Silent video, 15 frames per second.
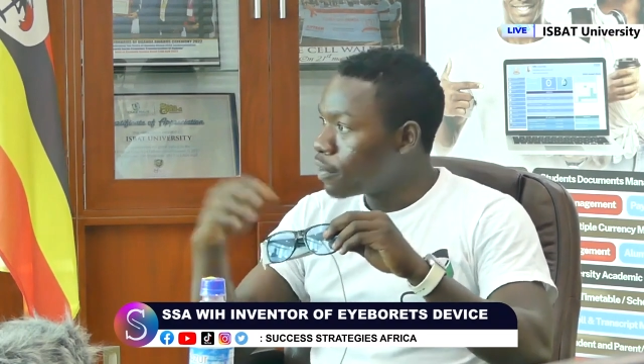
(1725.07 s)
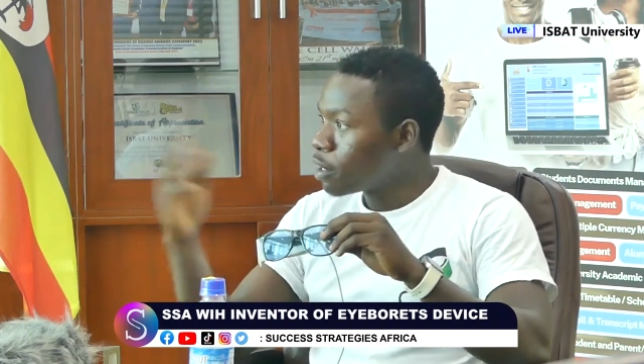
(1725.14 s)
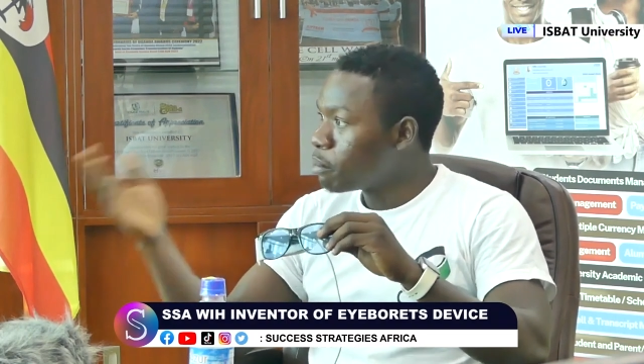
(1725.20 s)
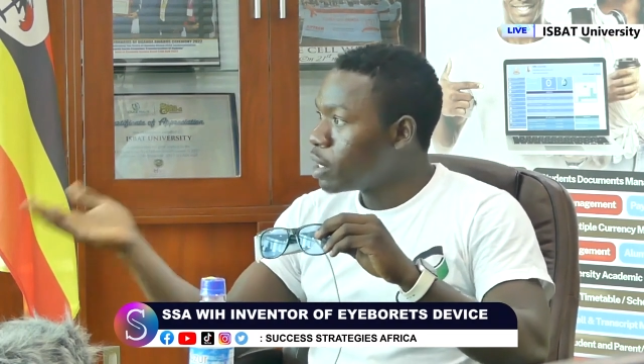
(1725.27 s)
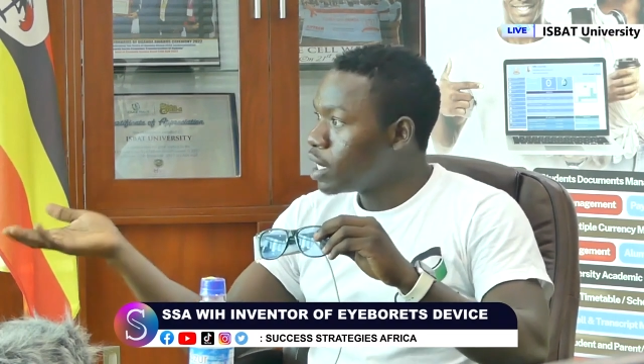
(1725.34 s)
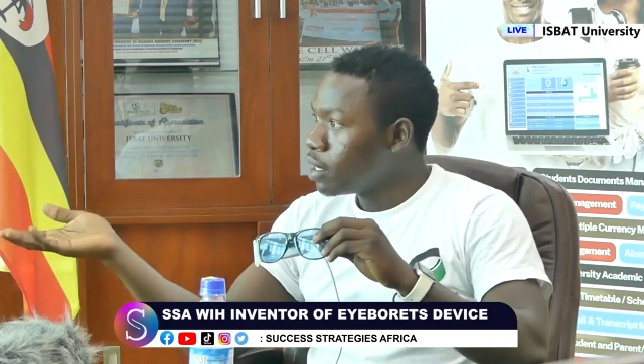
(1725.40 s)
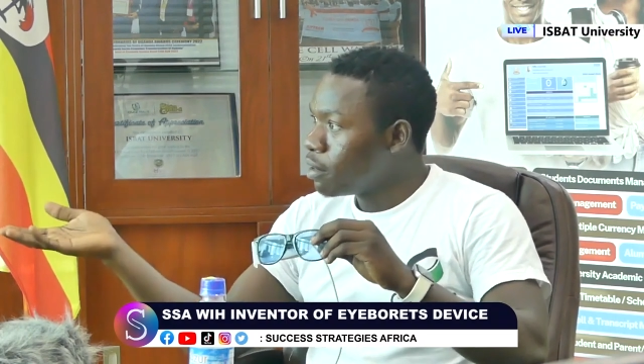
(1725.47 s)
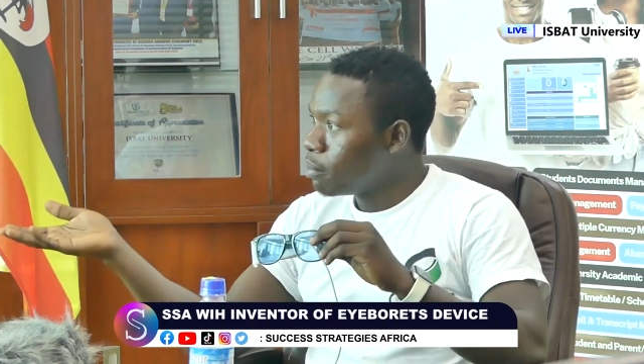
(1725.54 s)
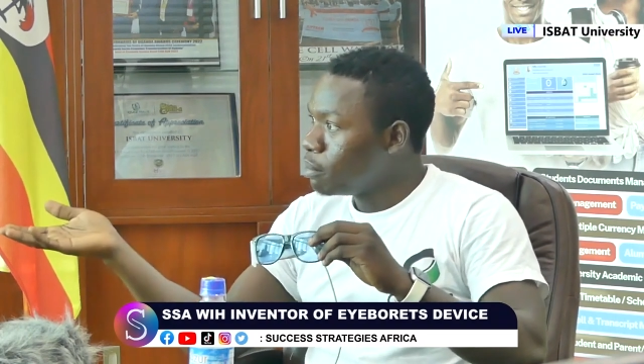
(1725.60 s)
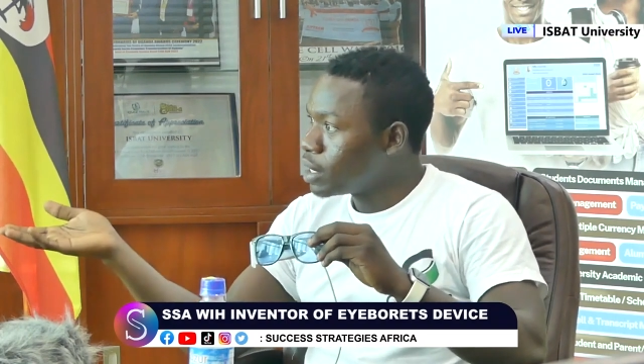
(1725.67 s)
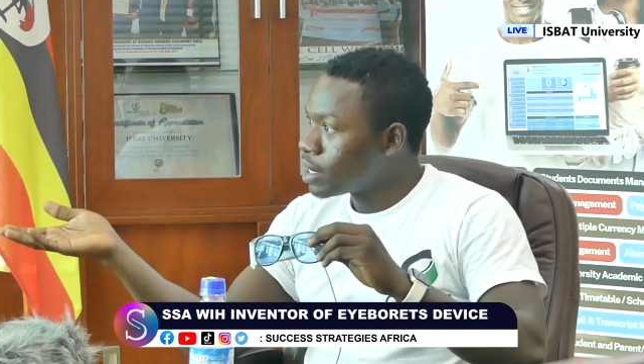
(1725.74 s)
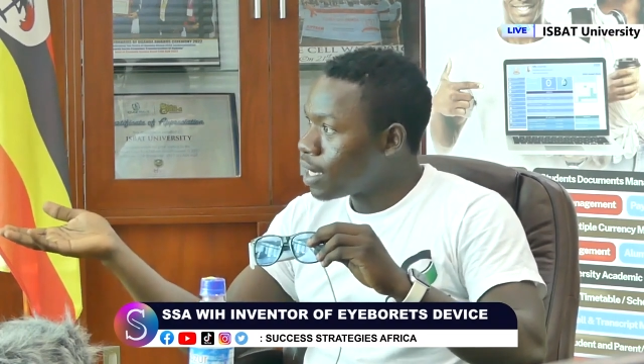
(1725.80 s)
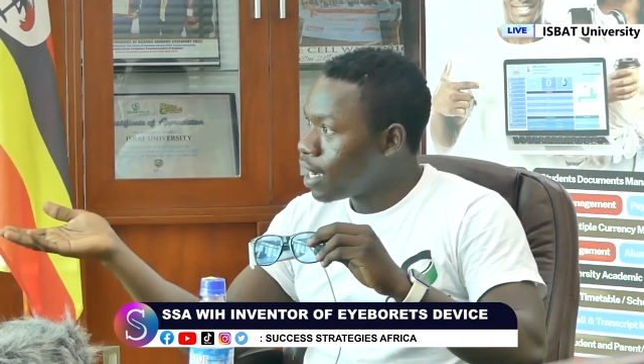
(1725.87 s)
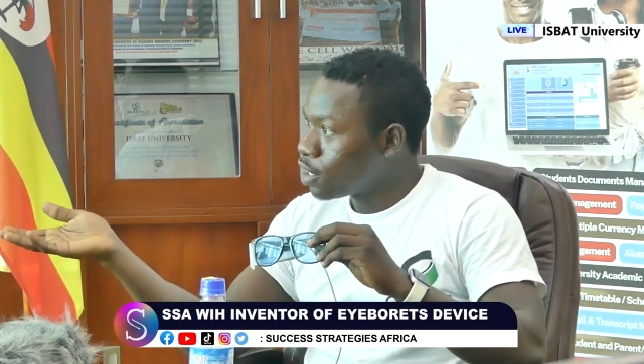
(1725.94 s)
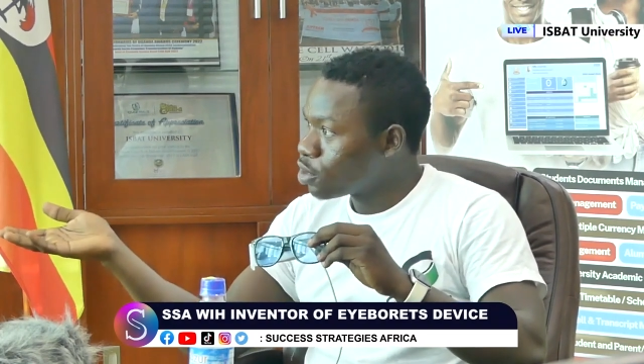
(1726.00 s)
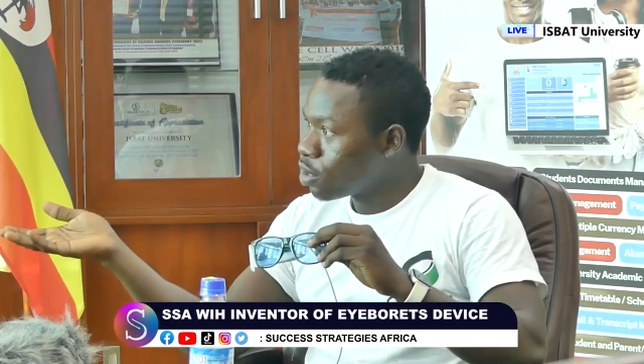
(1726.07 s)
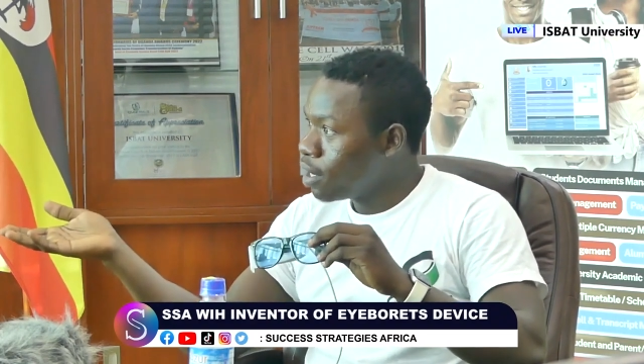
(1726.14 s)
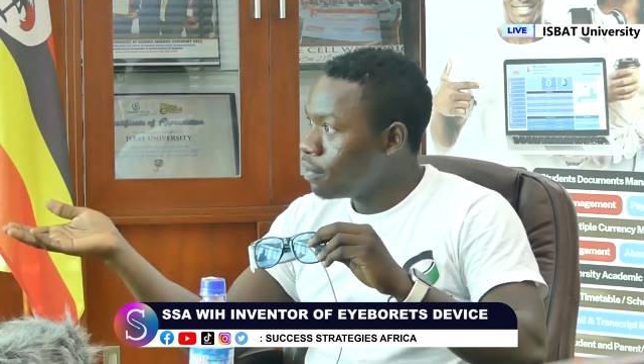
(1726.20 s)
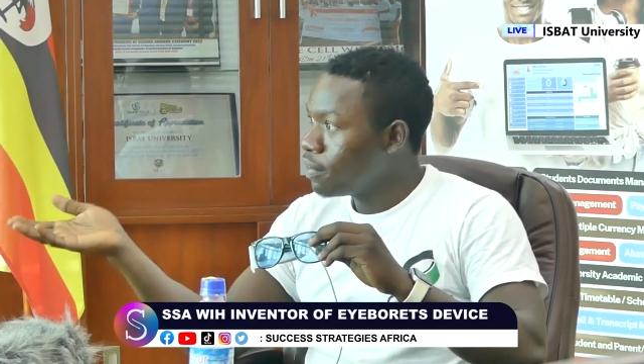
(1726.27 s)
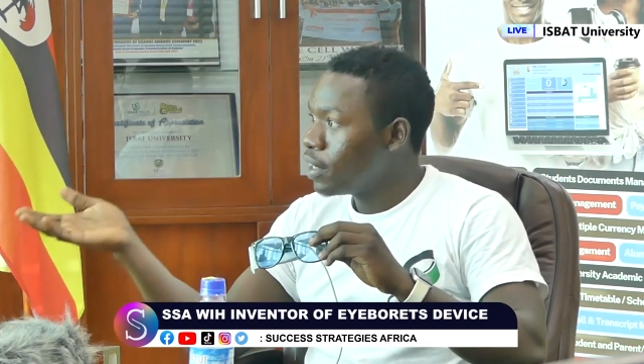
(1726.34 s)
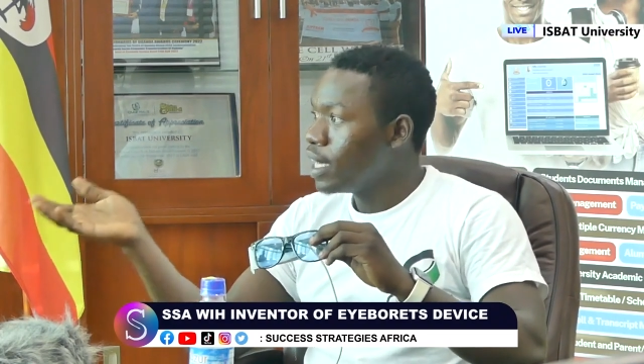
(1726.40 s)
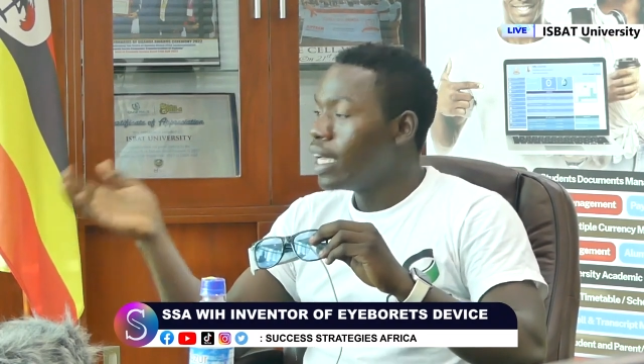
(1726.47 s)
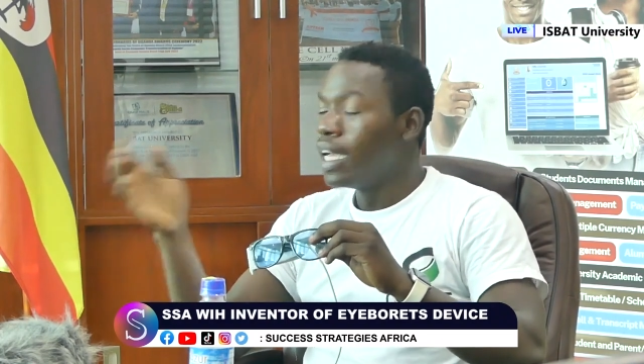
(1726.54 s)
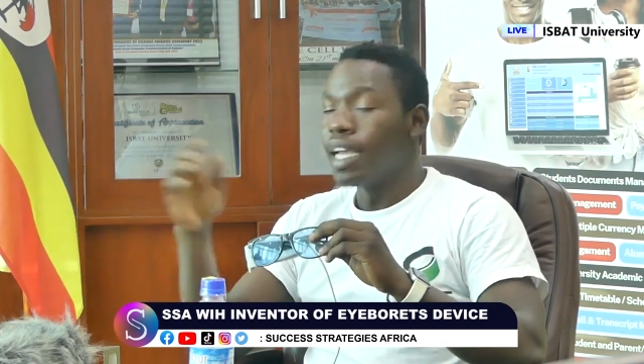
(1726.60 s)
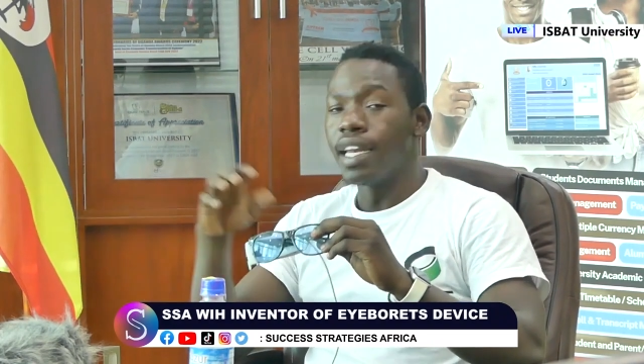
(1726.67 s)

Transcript: having me, Mr. Ashraf.